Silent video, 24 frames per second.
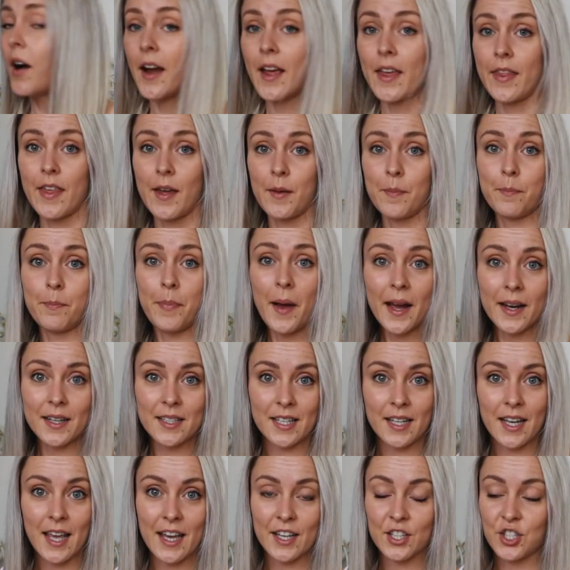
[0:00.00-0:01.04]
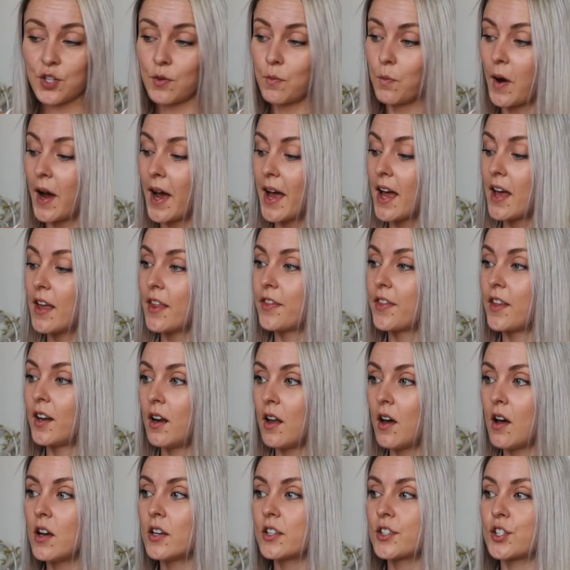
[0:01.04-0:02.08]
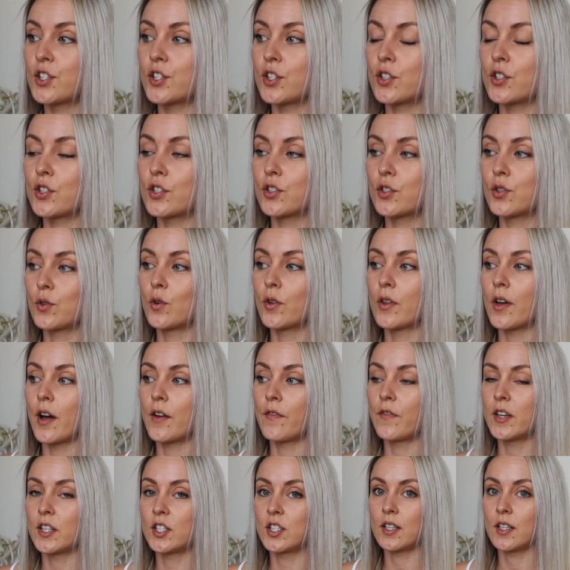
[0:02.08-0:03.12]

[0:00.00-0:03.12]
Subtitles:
Right, then back to kitchenware. The last store that I